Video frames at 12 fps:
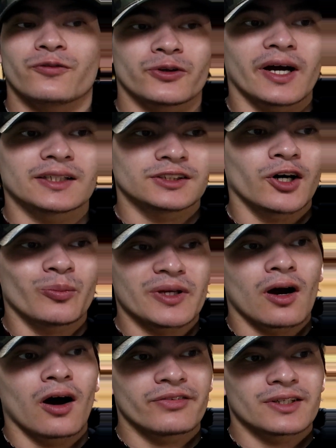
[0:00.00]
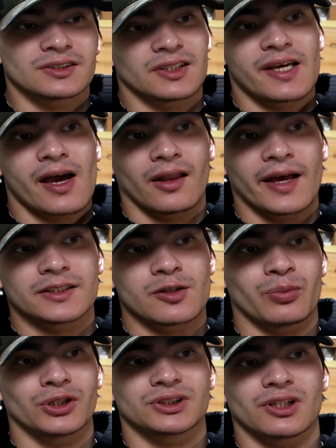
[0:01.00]
if you guys know me, obviously I like to
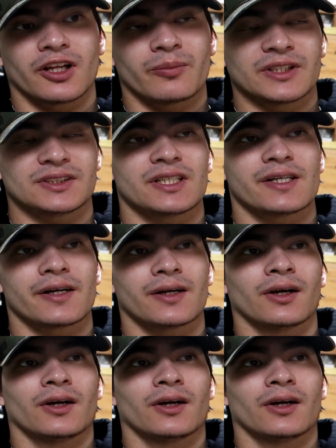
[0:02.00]
push the limits here.